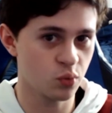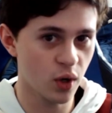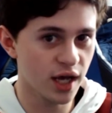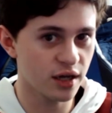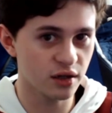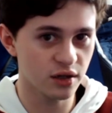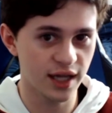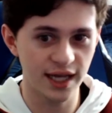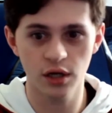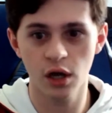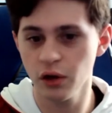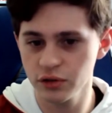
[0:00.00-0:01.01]
well
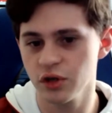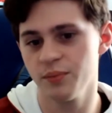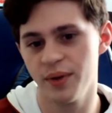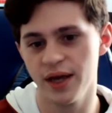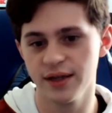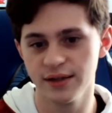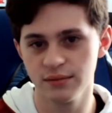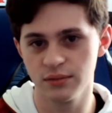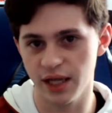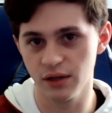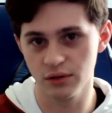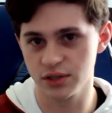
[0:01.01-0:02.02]
has also been
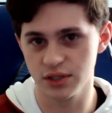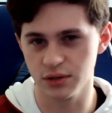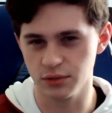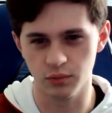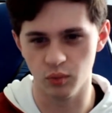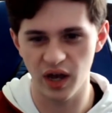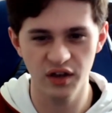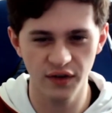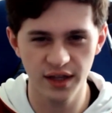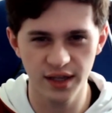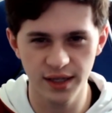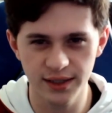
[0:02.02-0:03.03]
Talos' wife,
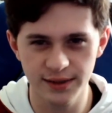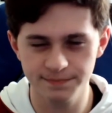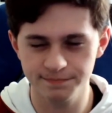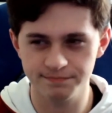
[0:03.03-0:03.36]
I think.